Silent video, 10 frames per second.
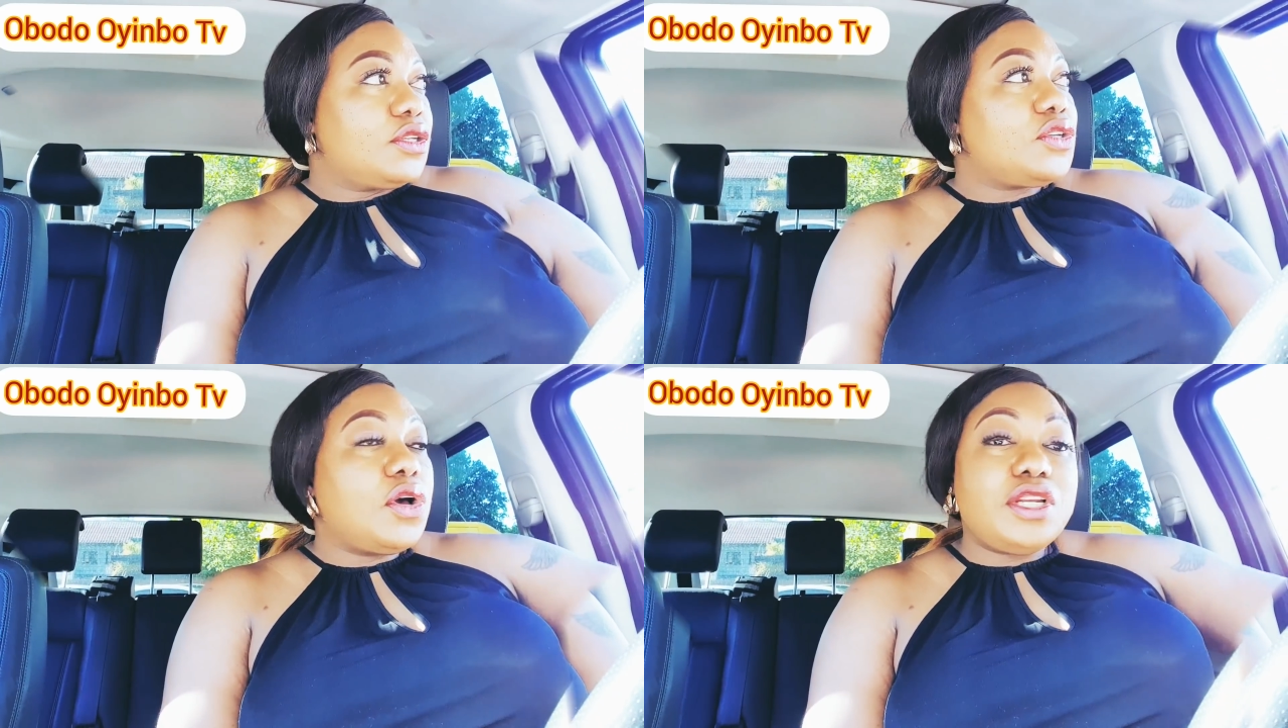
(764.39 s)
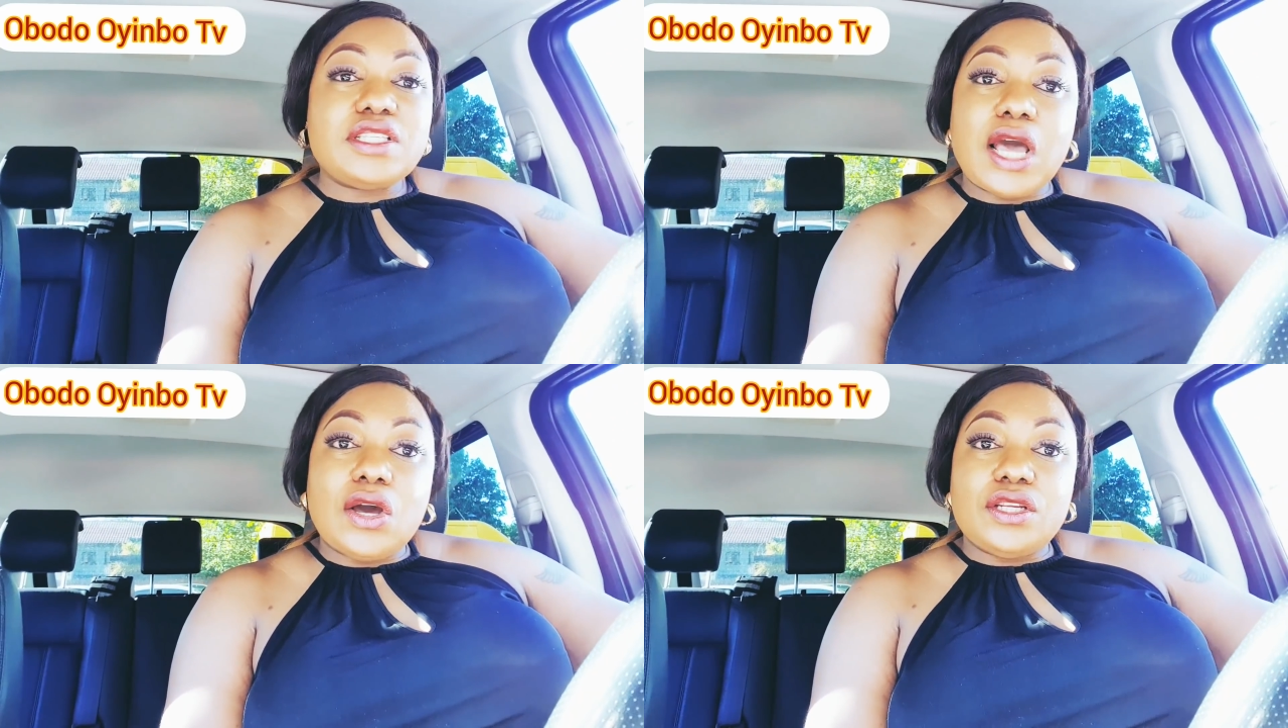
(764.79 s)
So these
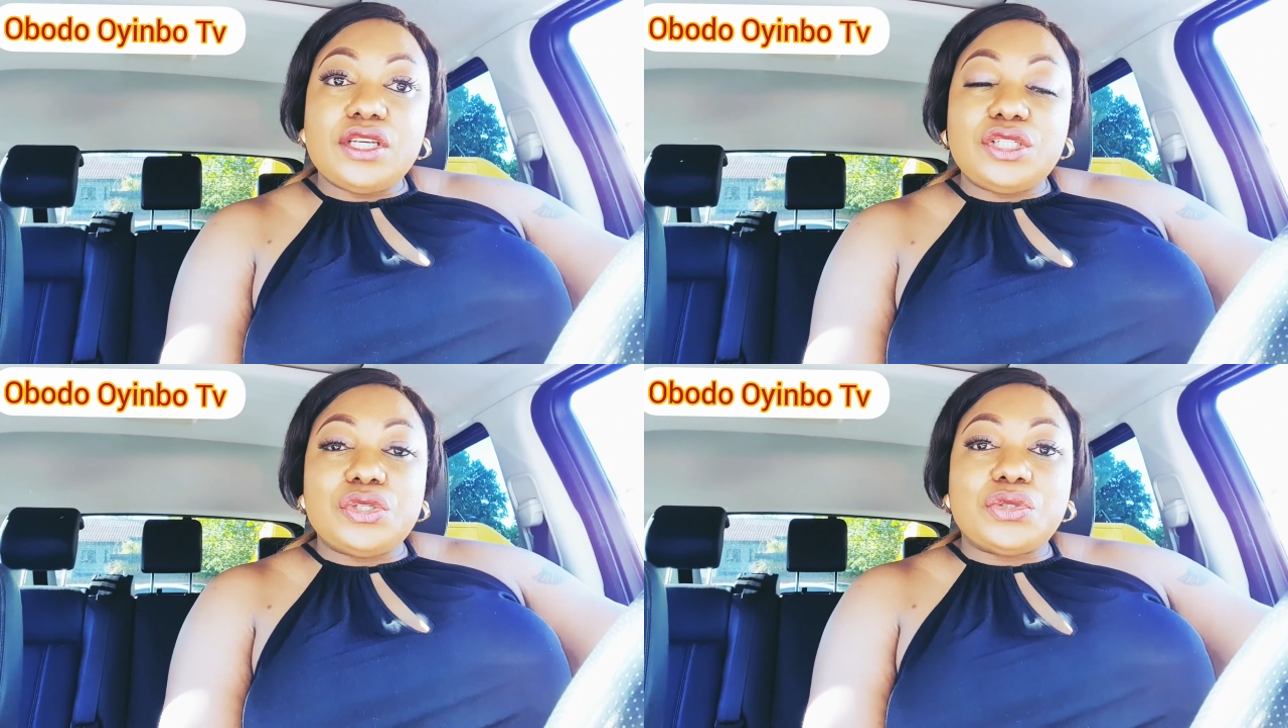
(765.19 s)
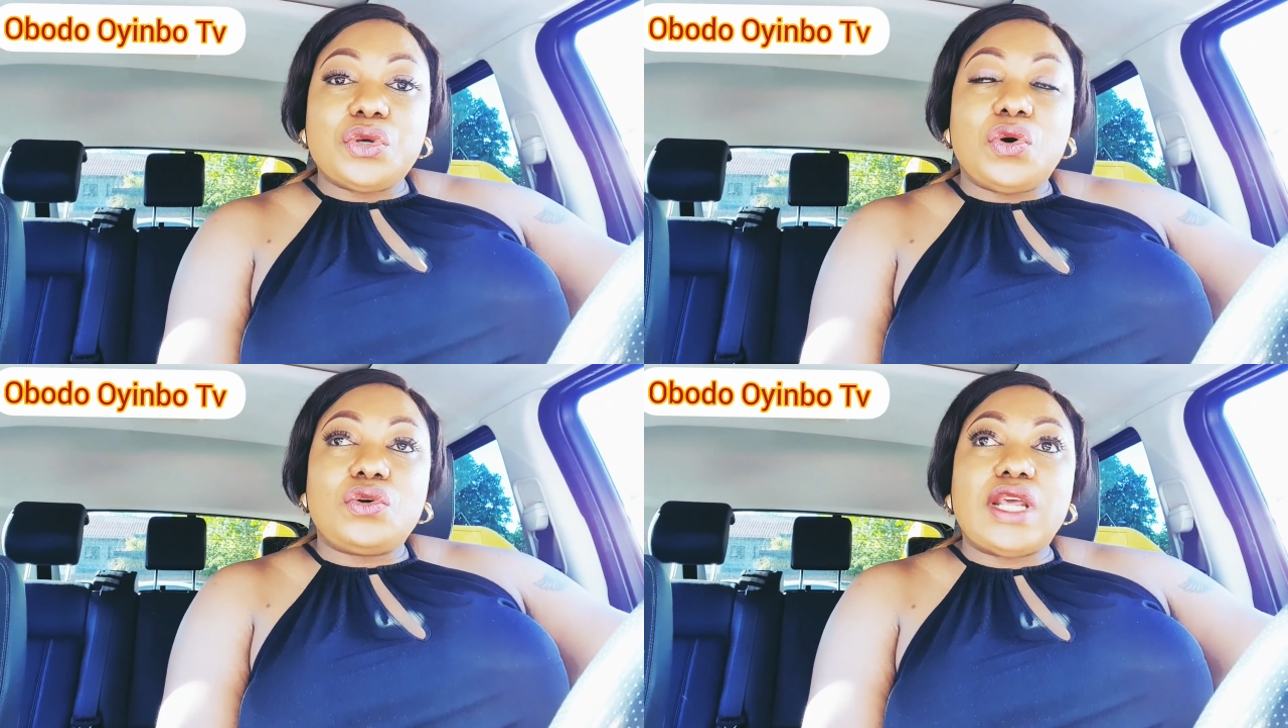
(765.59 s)
are all the issues,
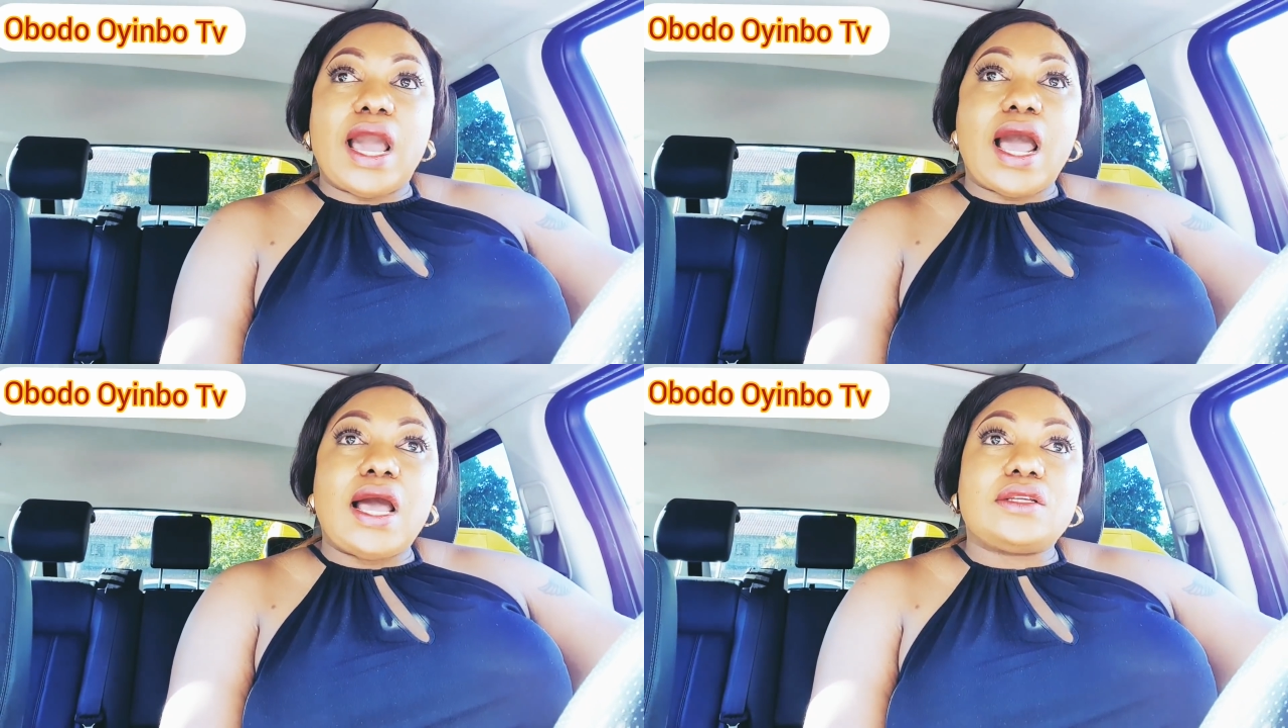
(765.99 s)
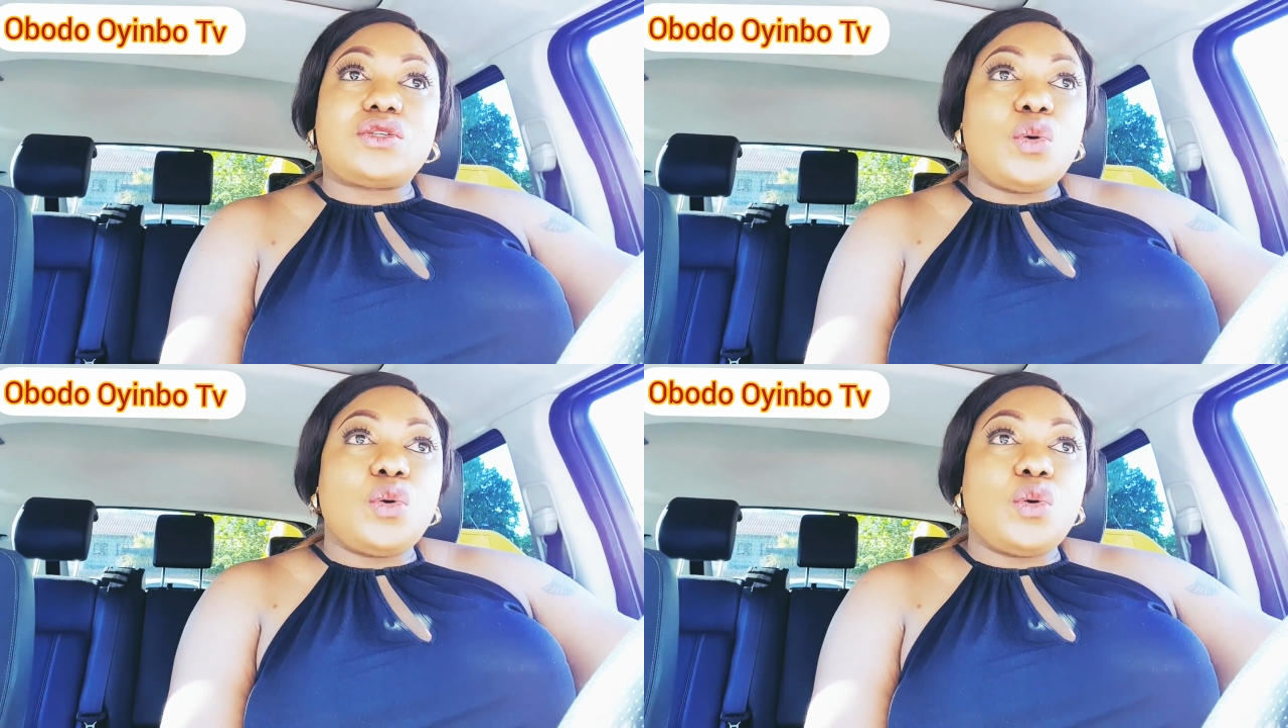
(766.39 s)
though. There are so